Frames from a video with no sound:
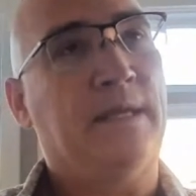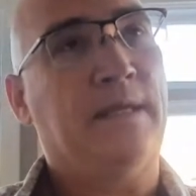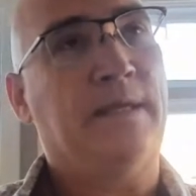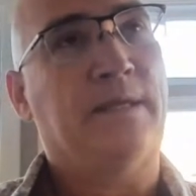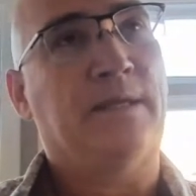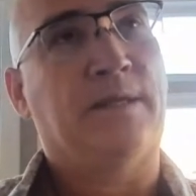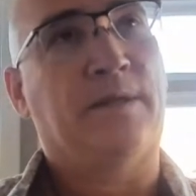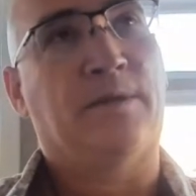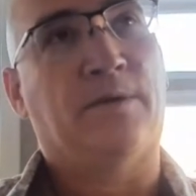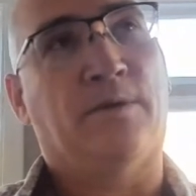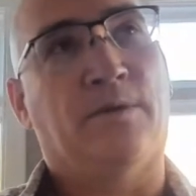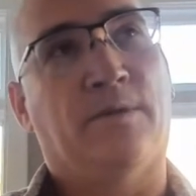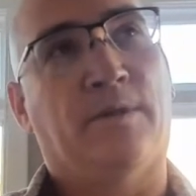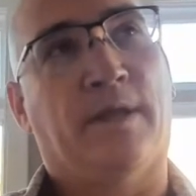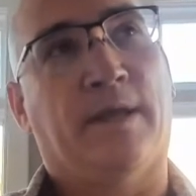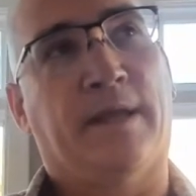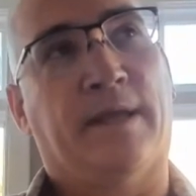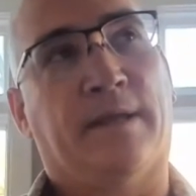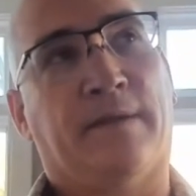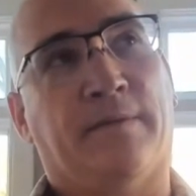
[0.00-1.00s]
you know,
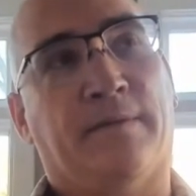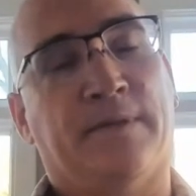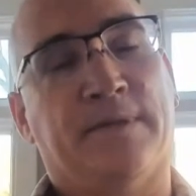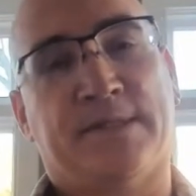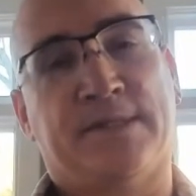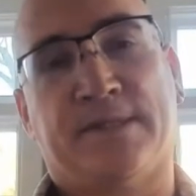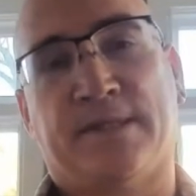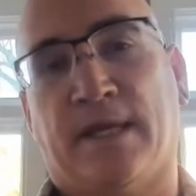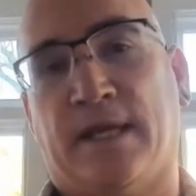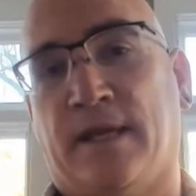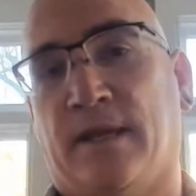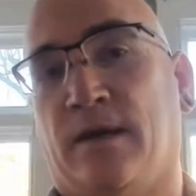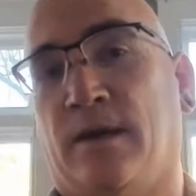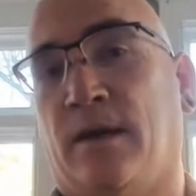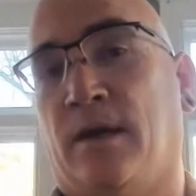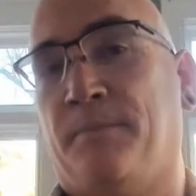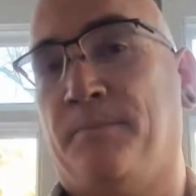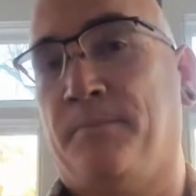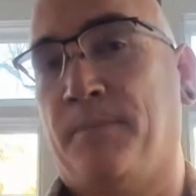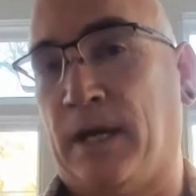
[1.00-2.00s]
like let's say a
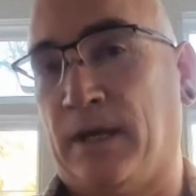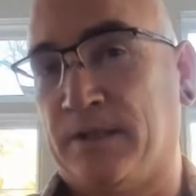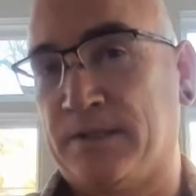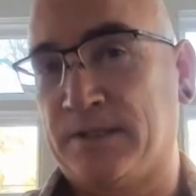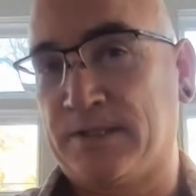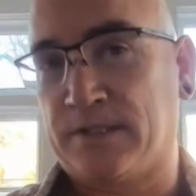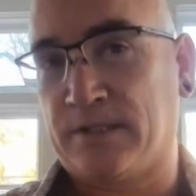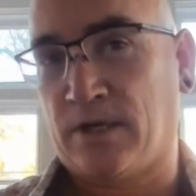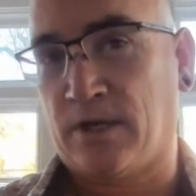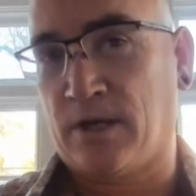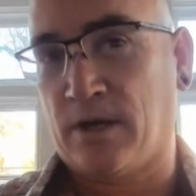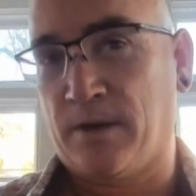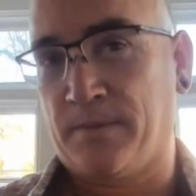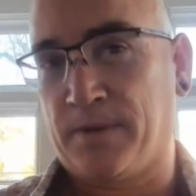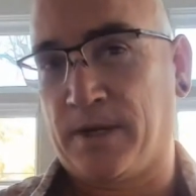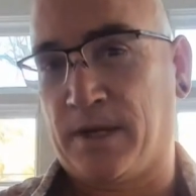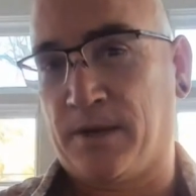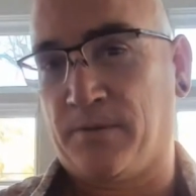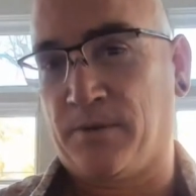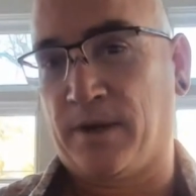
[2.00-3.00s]
balance and
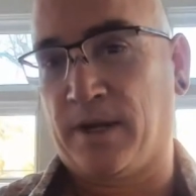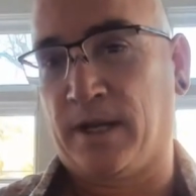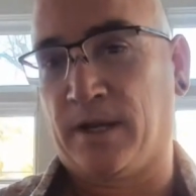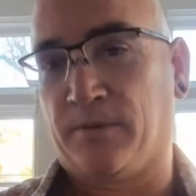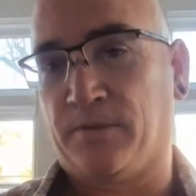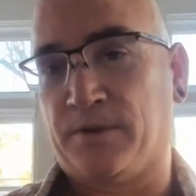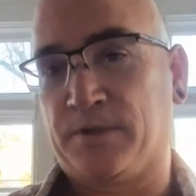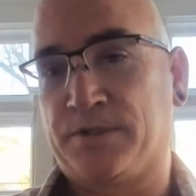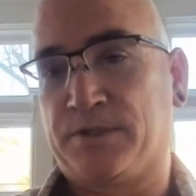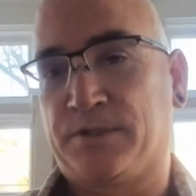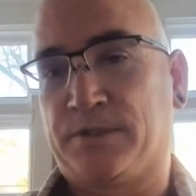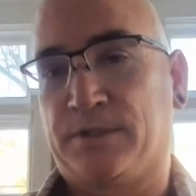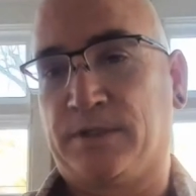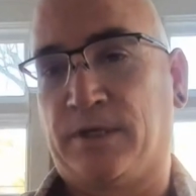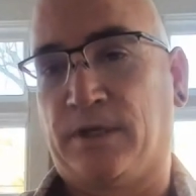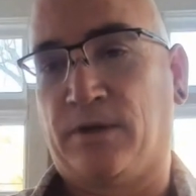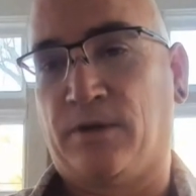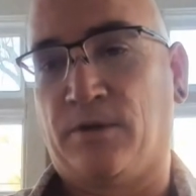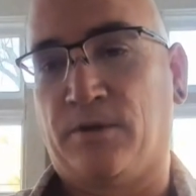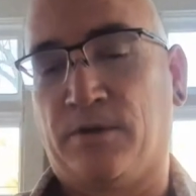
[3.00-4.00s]
harmony ring, which, you
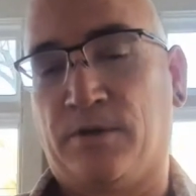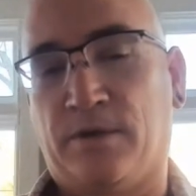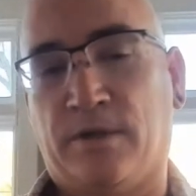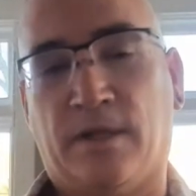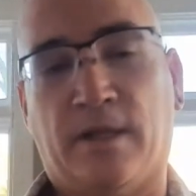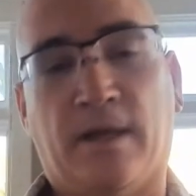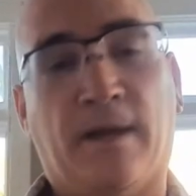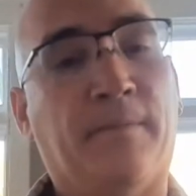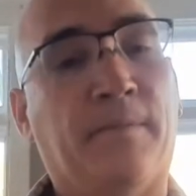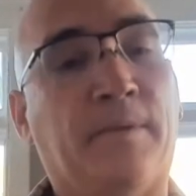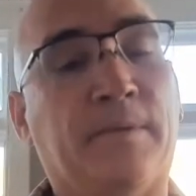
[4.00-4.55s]
know, I'm